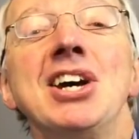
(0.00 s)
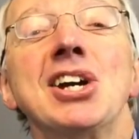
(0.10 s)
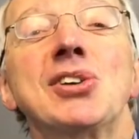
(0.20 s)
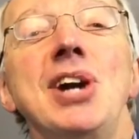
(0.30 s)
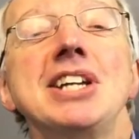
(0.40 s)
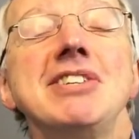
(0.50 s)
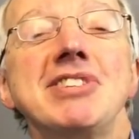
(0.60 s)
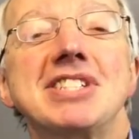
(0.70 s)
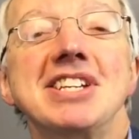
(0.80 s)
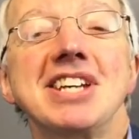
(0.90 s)

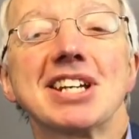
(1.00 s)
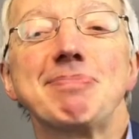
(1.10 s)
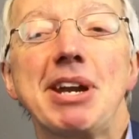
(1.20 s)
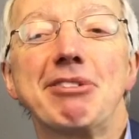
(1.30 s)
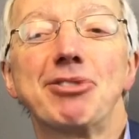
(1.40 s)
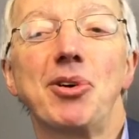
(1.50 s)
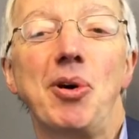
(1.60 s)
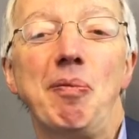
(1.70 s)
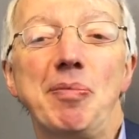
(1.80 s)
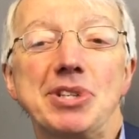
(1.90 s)
Creativity takes many
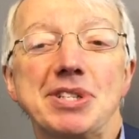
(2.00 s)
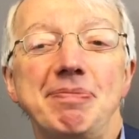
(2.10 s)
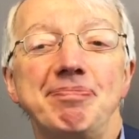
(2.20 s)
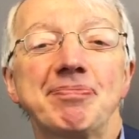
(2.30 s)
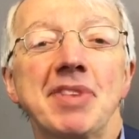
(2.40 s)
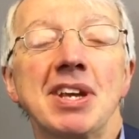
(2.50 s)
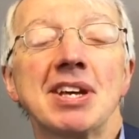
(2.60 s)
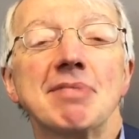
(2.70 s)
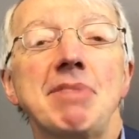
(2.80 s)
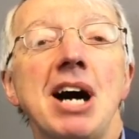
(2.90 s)
forms.
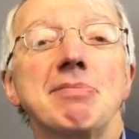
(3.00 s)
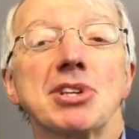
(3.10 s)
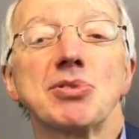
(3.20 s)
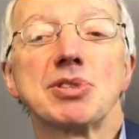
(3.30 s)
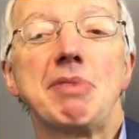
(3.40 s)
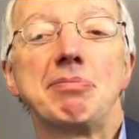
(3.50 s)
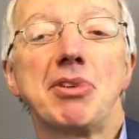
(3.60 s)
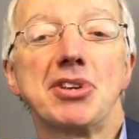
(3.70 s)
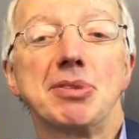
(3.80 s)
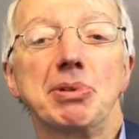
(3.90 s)
My mother was a member of
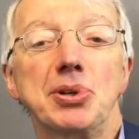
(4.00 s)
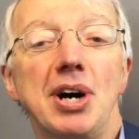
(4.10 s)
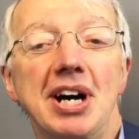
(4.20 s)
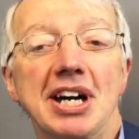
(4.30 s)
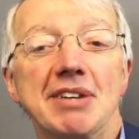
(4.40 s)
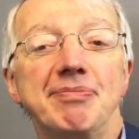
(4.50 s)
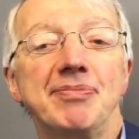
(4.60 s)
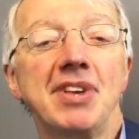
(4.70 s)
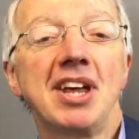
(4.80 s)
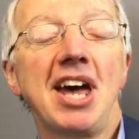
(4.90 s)
the WI.
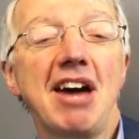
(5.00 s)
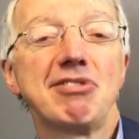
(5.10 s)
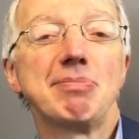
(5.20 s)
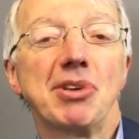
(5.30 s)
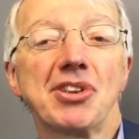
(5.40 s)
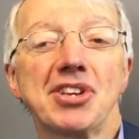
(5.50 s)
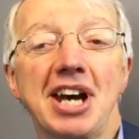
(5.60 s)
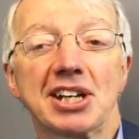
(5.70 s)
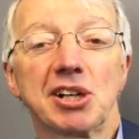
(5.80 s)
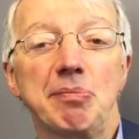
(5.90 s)
Every month they
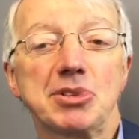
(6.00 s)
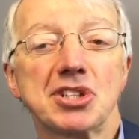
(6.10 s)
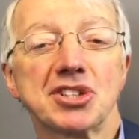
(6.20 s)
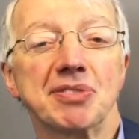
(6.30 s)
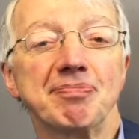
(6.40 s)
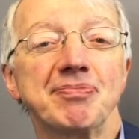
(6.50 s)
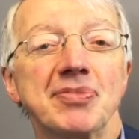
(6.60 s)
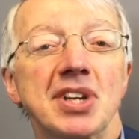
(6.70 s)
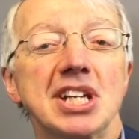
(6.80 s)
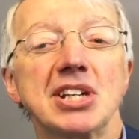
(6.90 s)
had a competition.
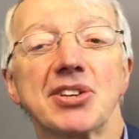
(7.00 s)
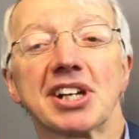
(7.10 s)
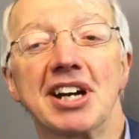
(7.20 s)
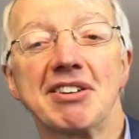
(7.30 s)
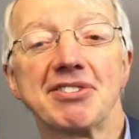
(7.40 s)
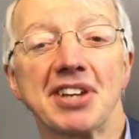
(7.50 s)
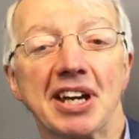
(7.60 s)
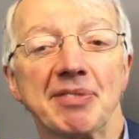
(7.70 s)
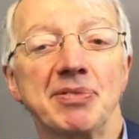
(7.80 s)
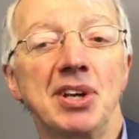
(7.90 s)
You know the kind of
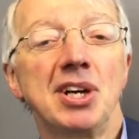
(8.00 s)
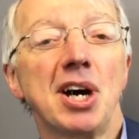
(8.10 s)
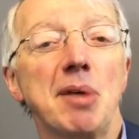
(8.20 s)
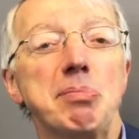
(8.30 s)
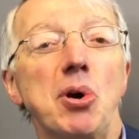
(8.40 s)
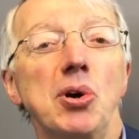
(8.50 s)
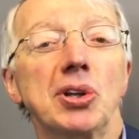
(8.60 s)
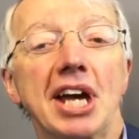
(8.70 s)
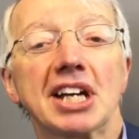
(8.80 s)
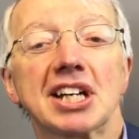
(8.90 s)
thing. A boiled
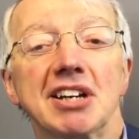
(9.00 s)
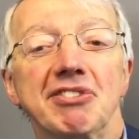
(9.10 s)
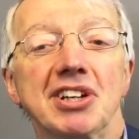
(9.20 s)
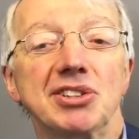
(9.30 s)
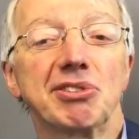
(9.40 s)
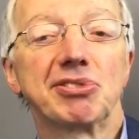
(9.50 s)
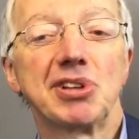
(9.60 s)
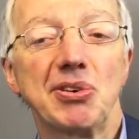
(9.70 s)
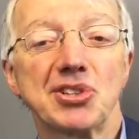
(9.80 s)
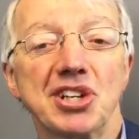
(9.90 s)
egg cover you have
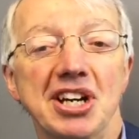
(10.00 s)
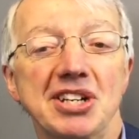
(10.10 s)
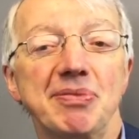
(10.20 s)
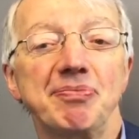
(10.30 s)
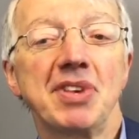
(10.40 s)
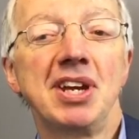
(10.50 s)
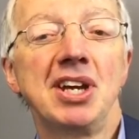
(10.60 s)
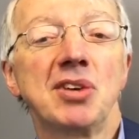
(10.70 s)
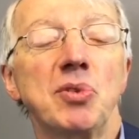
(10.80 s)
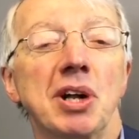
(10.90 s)
crocheted.
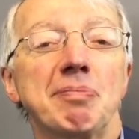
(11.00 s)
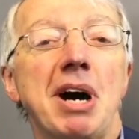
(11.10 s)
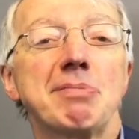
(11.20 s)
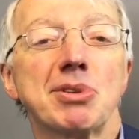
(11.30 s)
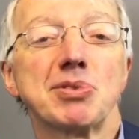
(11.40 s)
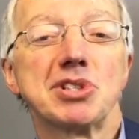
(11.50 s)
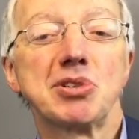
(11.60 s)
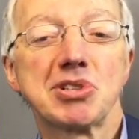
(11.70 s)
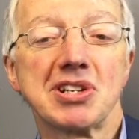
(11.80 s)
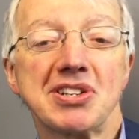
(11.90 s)
Well, my mother was
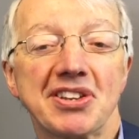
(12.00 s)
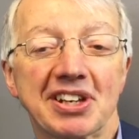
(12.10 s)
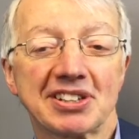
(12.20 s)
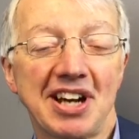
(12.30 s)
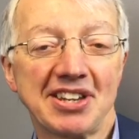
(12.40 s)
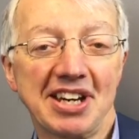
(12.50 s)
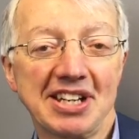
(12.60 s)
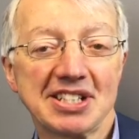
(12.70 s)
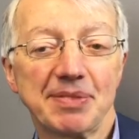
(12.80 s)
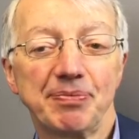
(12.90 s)
useless at things like
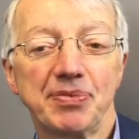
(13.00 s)
that.